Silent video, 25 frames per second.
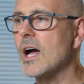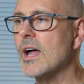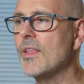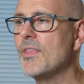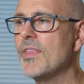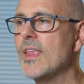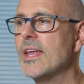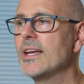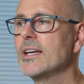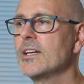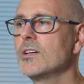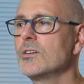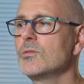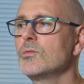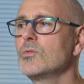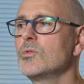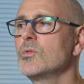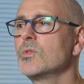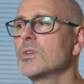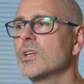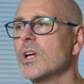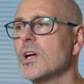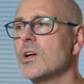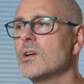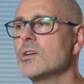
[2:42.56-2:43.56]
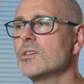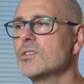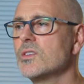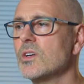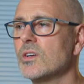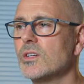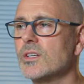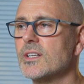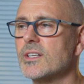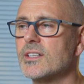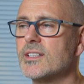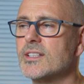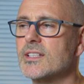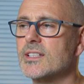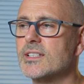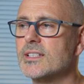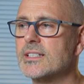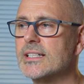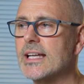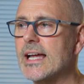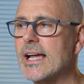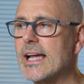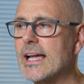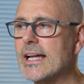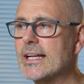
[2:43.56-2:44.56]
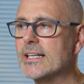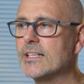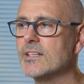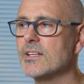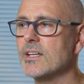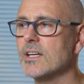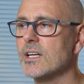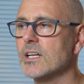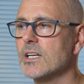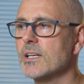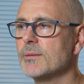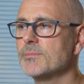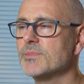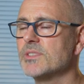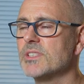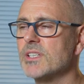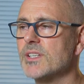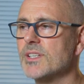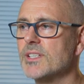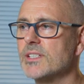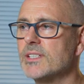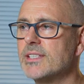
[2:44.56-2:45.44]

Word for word: And then it all goes on a stand that clips to the